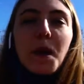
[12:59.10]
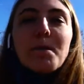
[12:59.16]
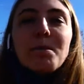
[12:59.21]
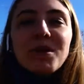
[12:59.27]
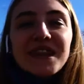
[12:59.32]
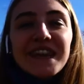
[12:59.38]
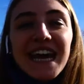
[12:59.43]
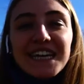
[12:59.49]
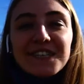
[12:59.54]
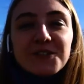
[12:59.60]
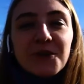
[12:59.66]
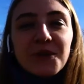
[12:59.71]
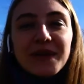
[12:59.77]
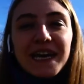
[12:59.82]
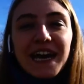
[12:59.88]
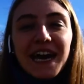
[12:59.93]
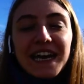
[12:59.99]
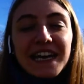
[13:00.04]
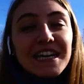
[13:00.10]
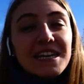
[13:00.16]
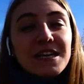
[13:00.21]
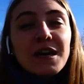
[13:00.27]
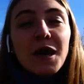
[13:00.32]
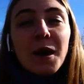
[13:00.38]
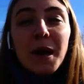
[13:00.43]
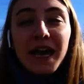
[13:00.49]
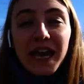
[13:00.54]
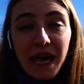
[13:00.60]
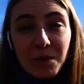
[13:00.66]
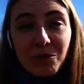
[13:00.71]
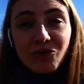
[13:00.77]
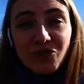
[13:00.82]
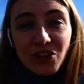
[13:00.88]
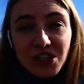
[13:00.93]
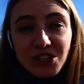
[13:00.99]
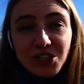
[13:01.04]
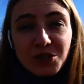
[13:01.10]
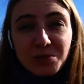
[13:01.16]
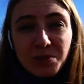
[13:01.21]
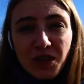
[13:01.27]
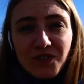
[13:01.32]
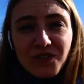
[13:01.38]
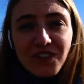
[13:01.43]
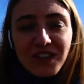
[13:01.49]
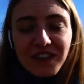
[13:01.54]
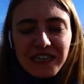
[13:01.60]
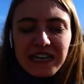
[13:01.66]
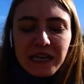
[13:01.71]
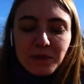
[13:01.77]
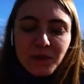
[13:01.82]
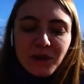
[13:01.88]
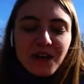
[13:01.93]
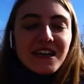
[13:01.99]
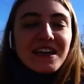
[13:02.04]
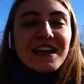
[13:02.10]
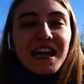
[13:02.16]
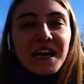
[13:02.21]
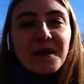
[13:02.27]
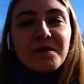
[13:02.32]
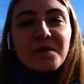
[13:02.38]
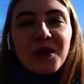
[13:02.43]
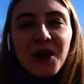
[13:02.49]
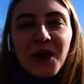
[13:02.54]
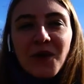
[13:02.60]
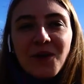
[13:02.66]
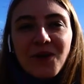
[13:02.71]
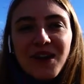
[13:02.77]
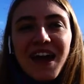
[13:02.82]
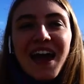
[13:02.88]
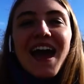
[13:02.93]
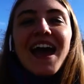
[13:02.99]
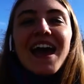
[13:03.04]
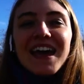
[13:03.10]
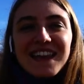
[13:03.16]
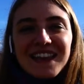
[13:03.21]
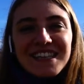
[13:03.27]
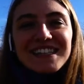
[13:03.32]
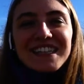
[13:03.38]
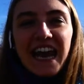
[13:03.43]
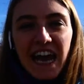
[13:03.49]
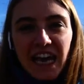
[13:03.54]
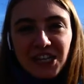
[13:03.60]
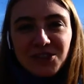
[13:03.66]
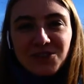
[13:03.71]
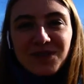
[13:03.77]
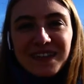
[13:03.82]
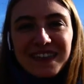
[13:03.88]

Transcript: But that's okay. He camouflages perfectly and we're gonna let him go in this catch and